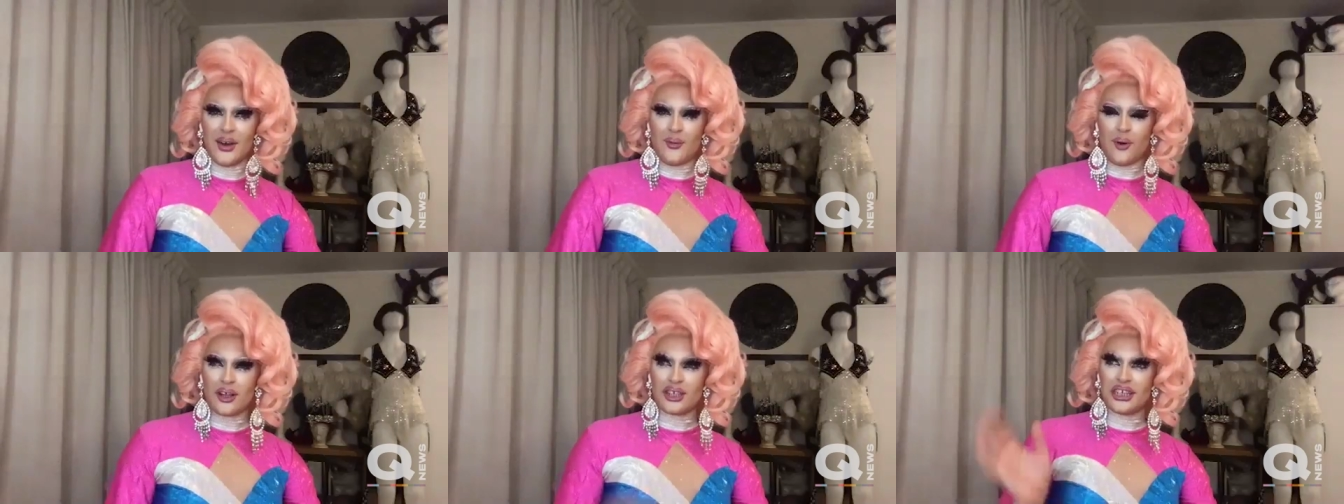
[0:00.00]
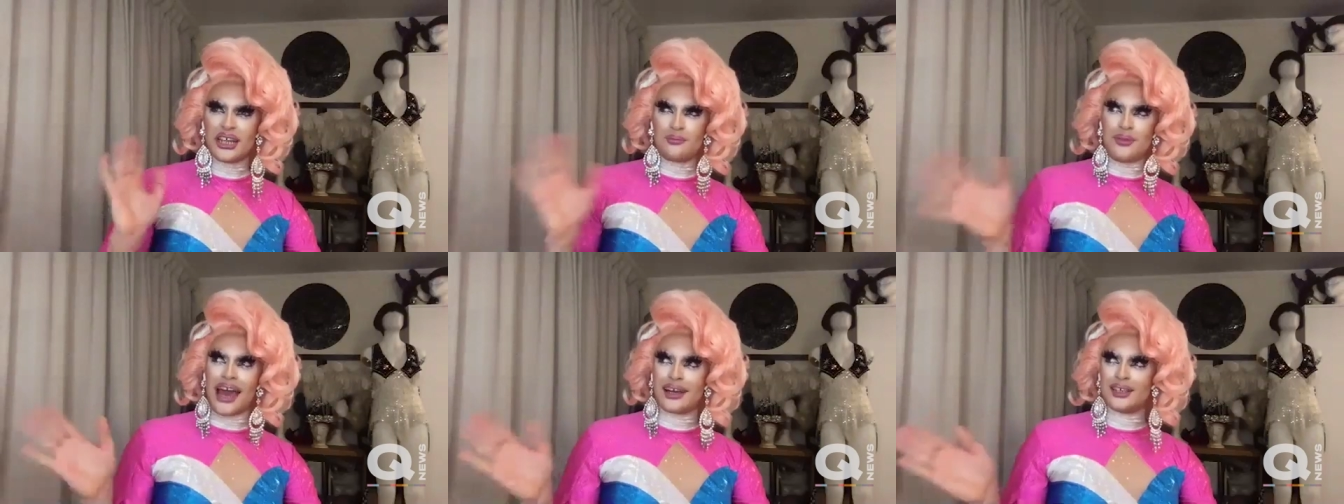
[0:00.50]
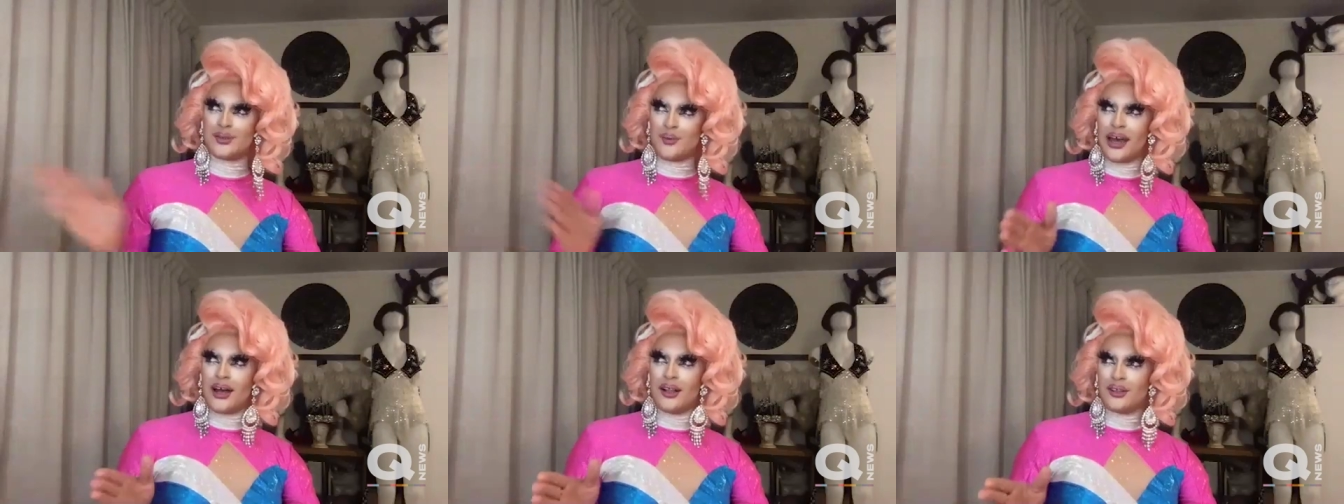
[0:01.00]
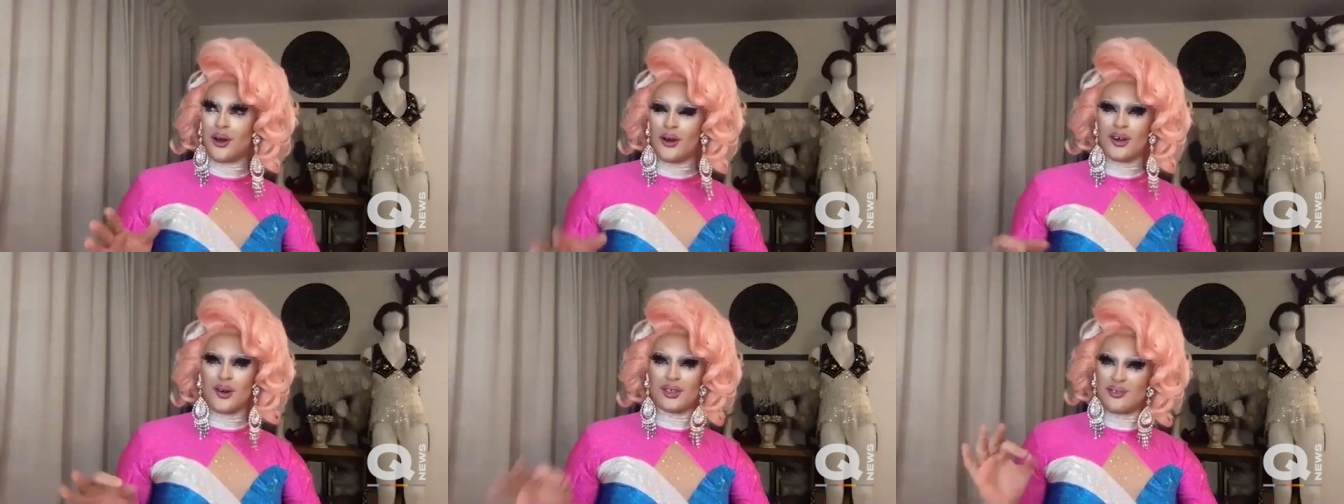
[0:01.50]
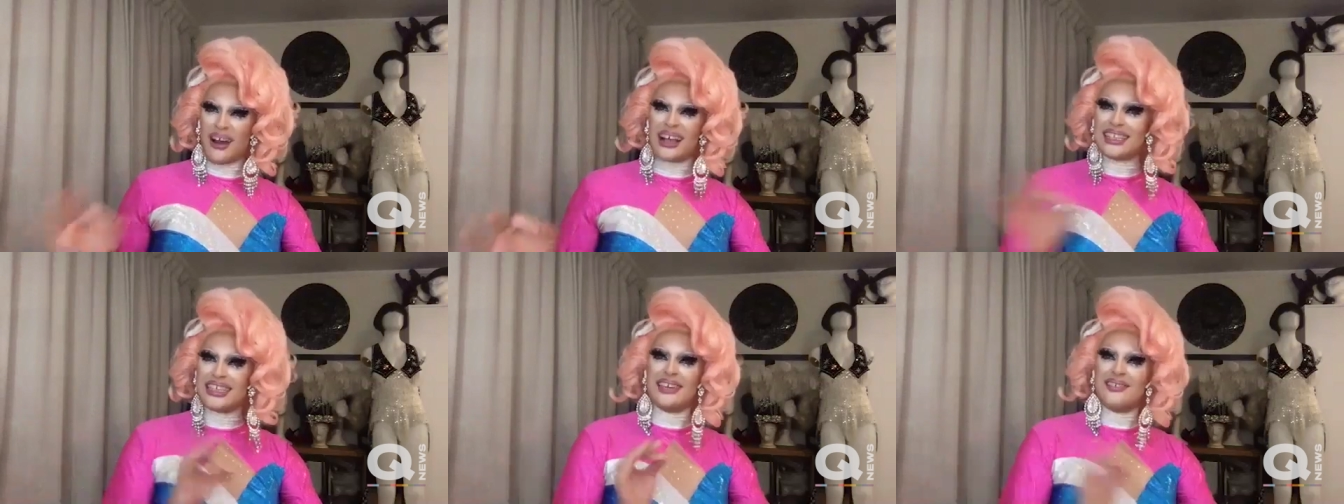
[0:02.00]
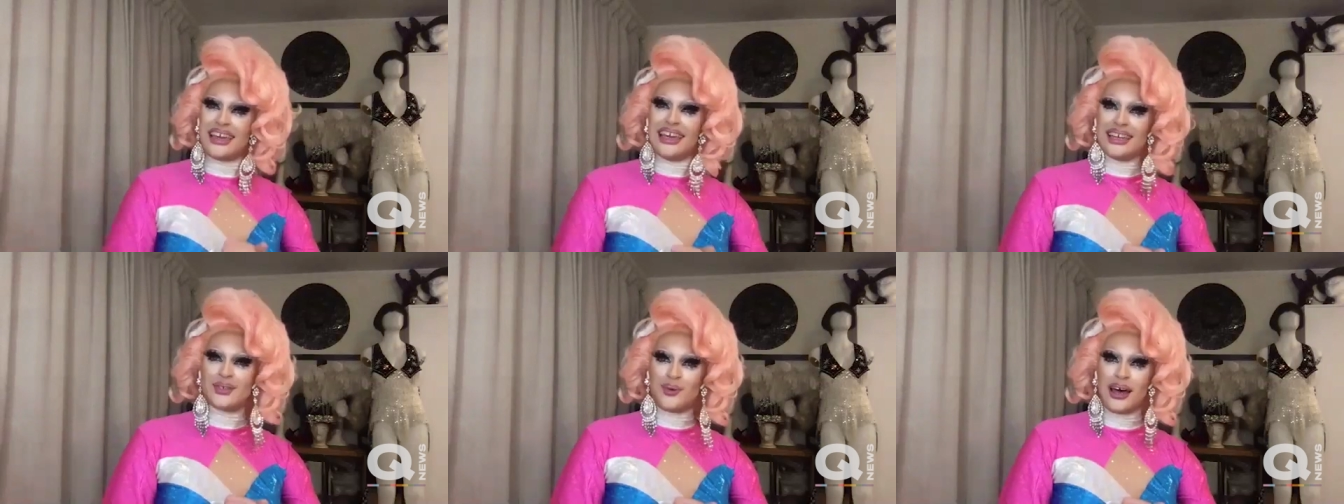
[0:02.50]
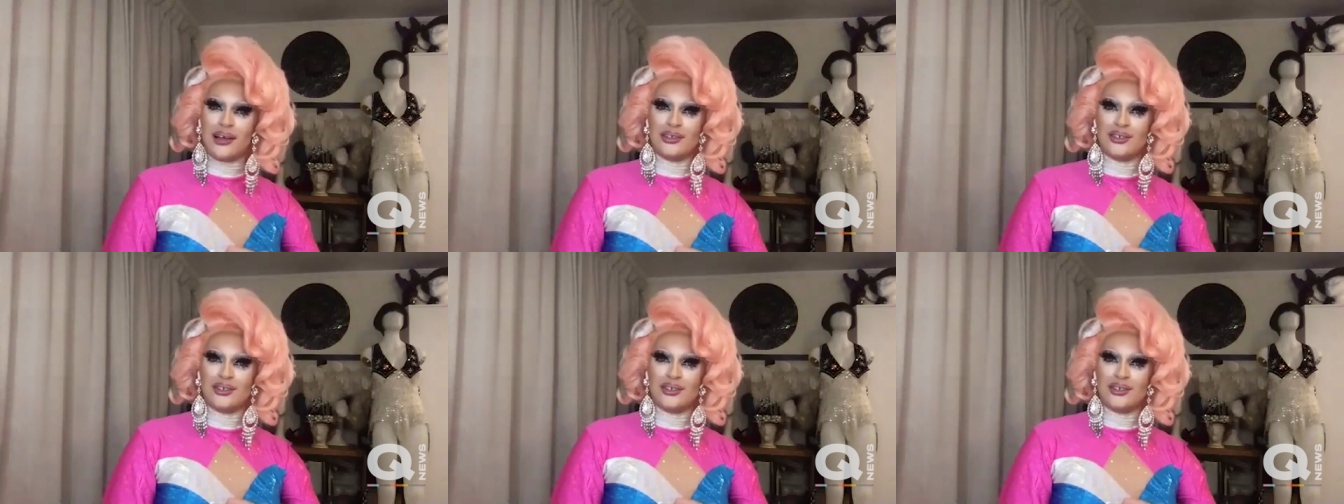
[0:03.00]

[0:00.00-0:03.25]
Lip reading: watching it back as well, Coco was great TV as well.